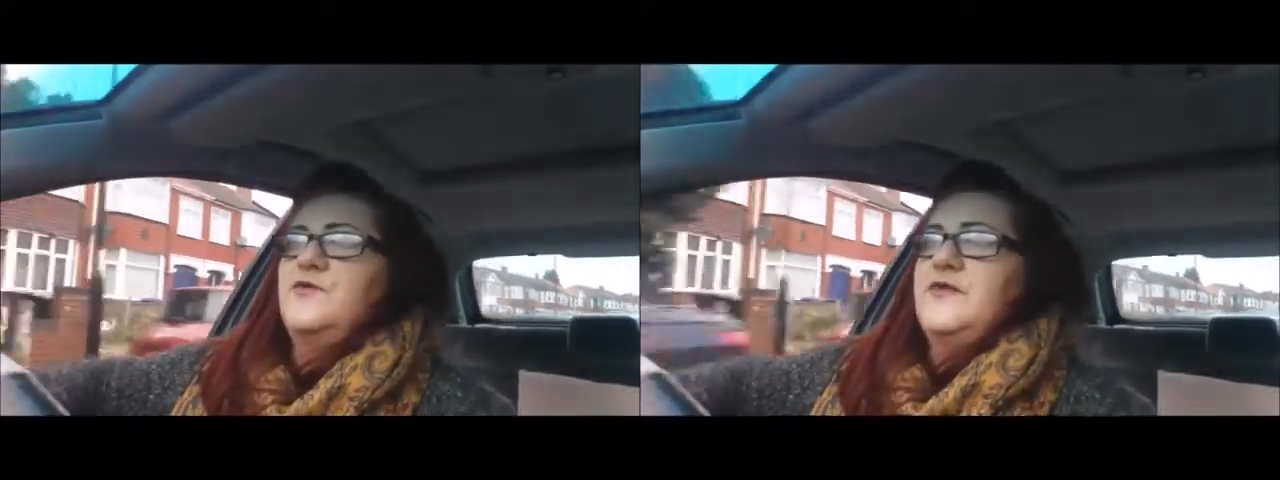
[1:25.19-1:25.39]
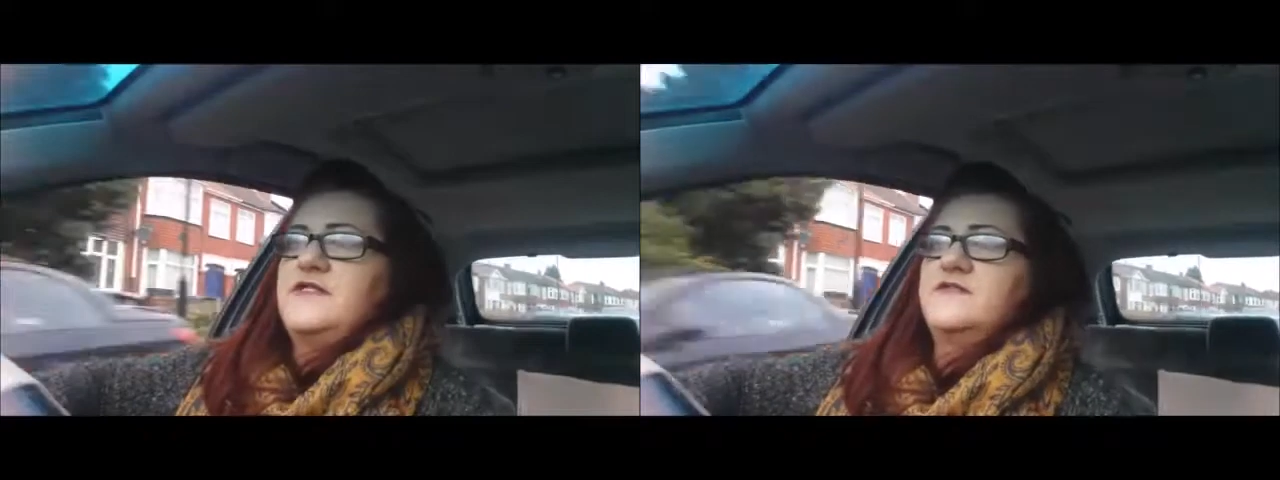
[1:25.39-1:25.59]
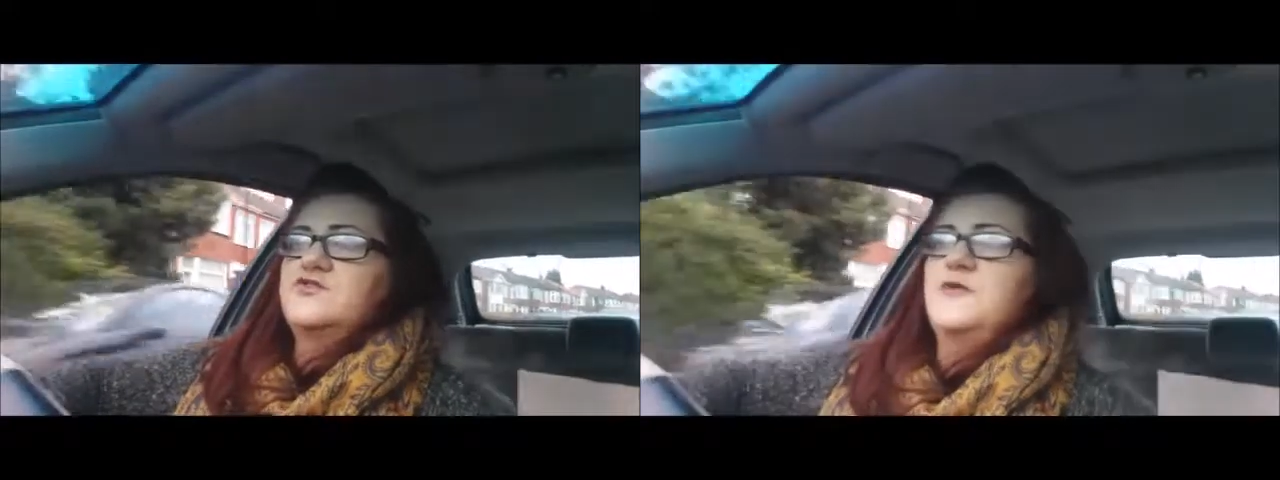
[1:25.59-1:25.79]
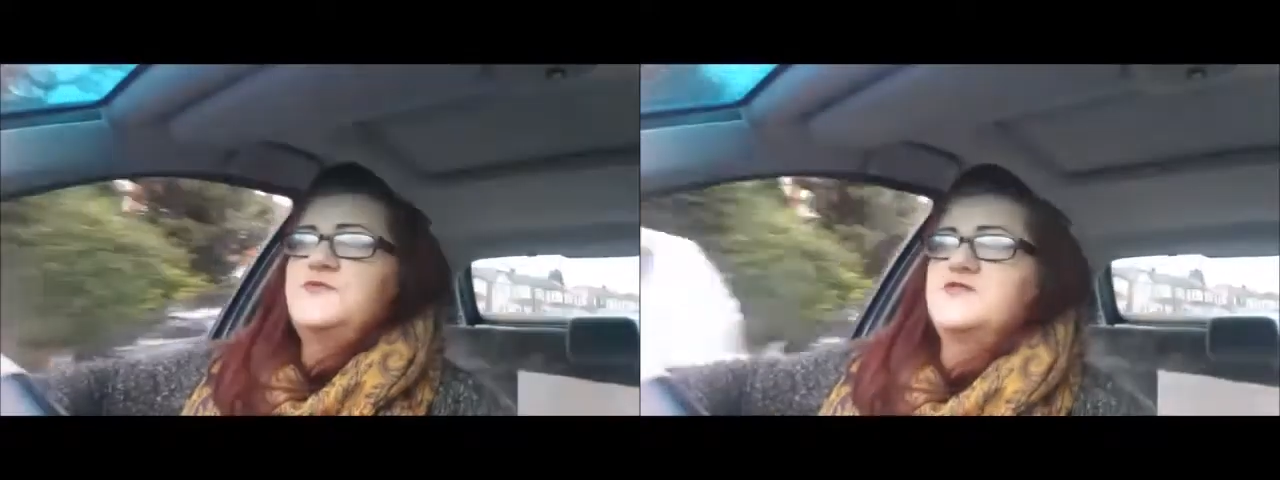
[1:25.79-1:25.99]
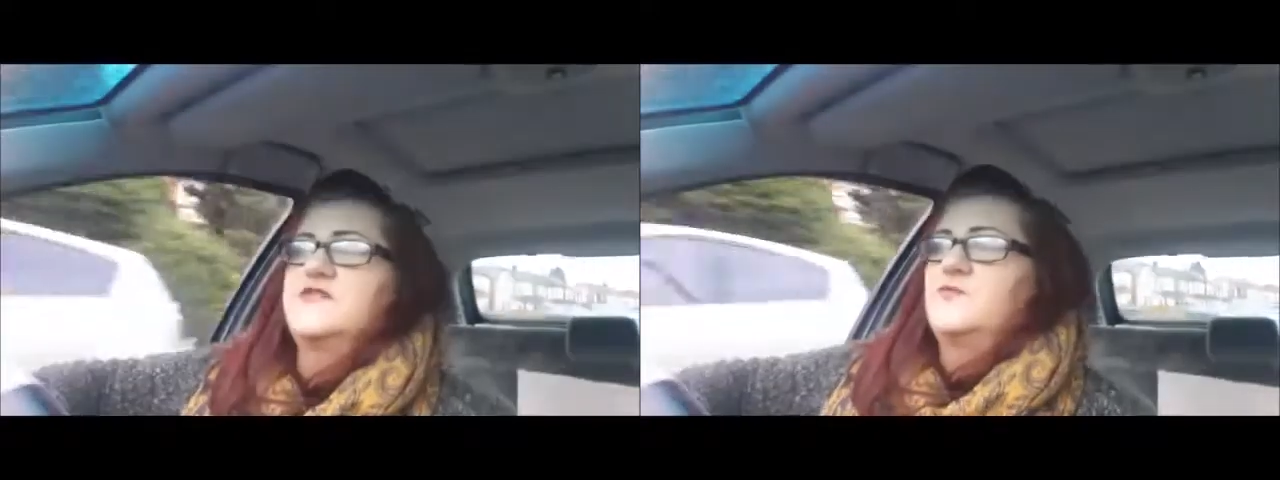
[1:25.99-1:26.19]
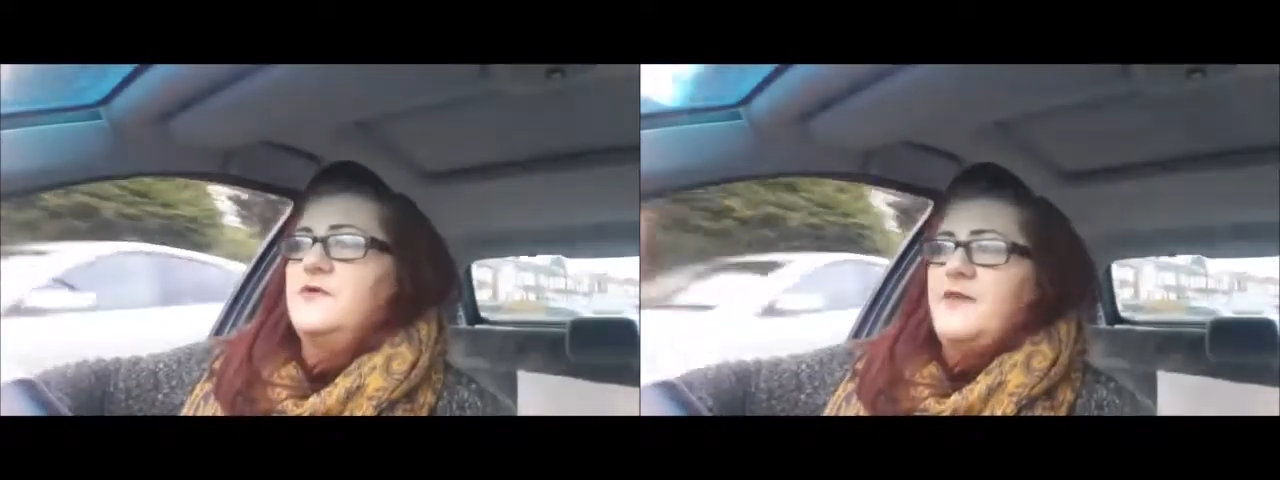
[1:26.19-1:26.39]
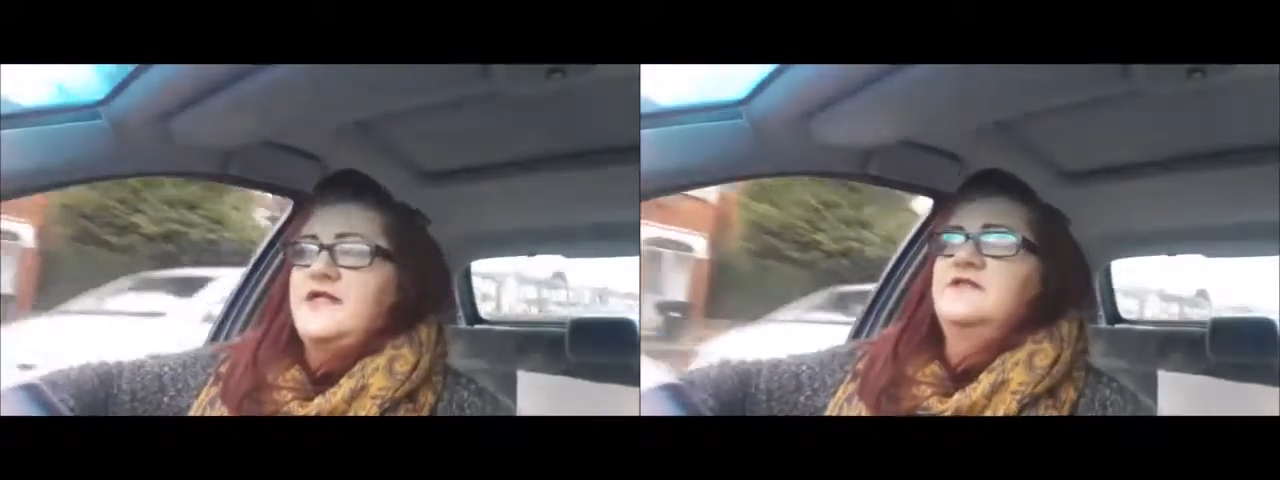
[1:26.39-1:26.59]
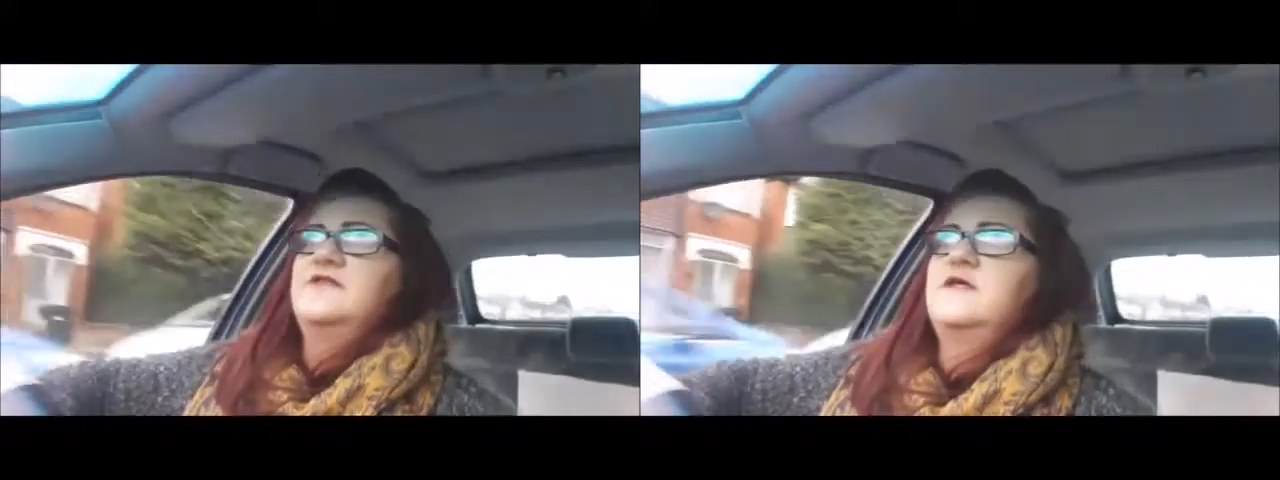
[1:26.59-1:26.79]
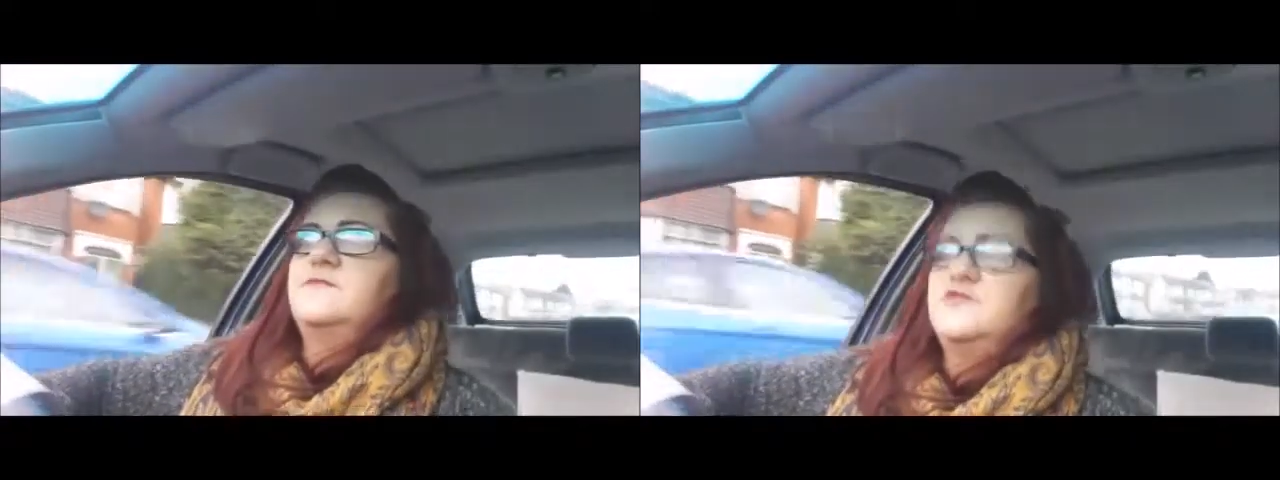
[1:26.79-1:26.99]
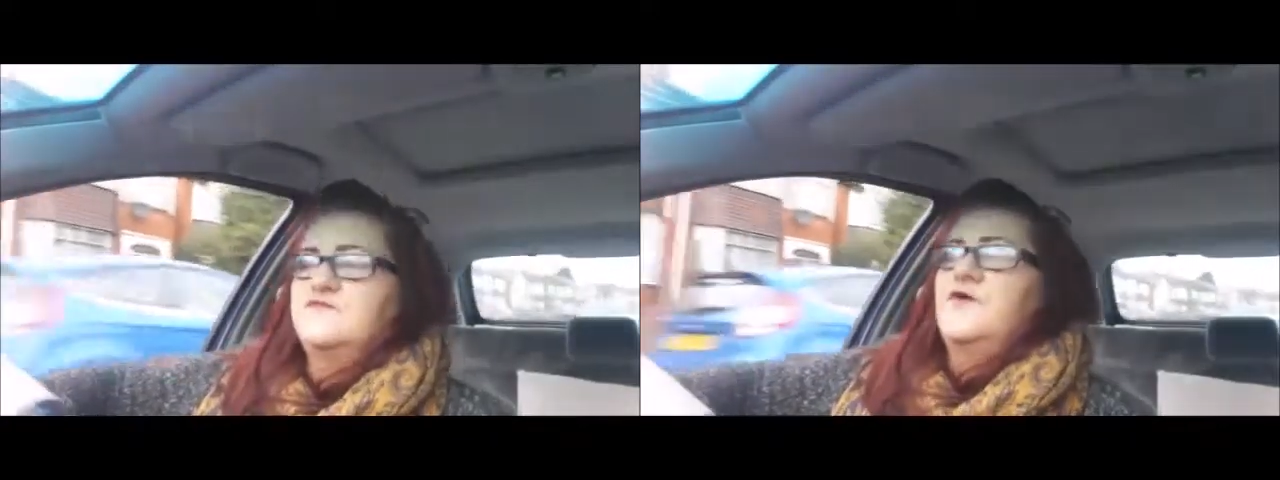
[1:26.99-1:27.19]
We're reading the scriptures that we're made in the
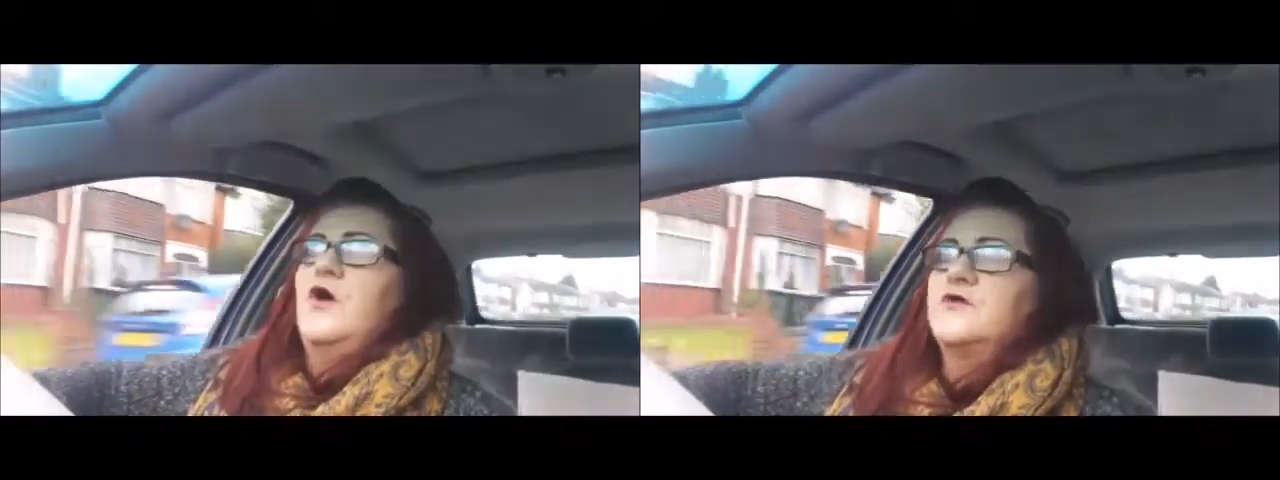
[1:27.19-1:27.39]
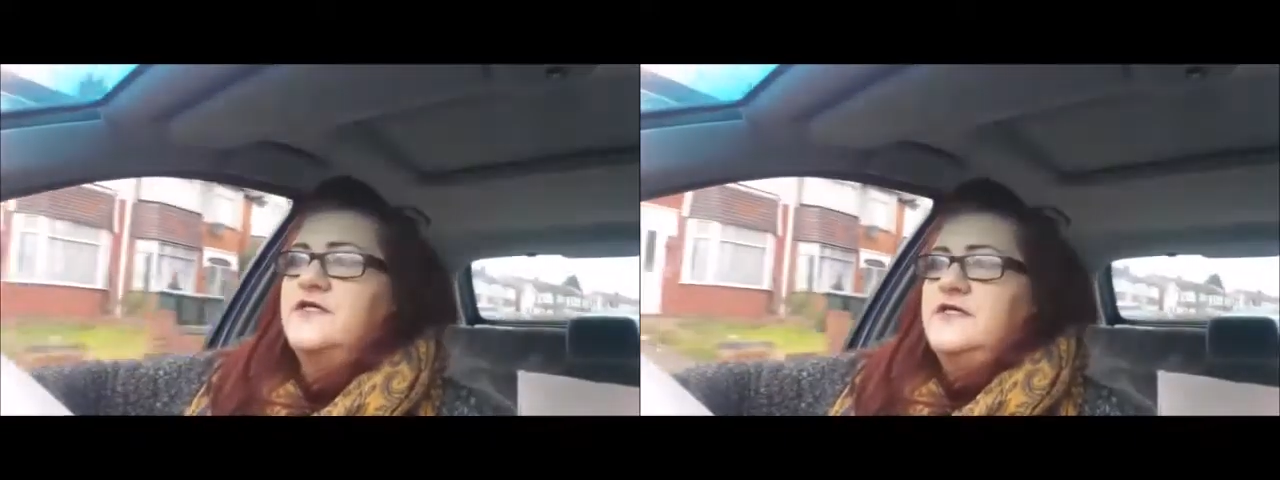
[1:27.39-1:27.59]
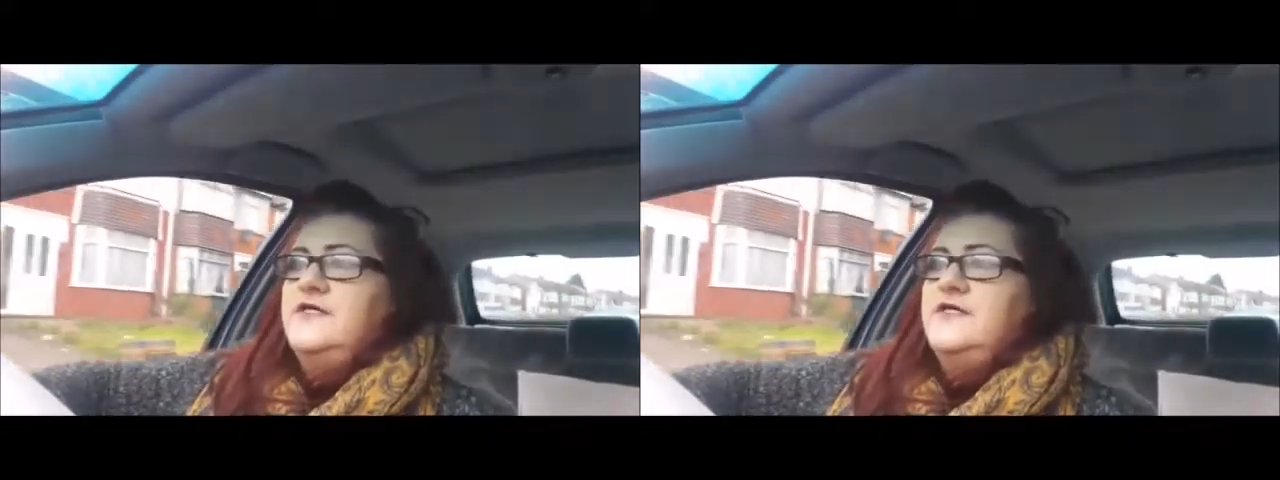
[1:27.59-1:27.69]
image of God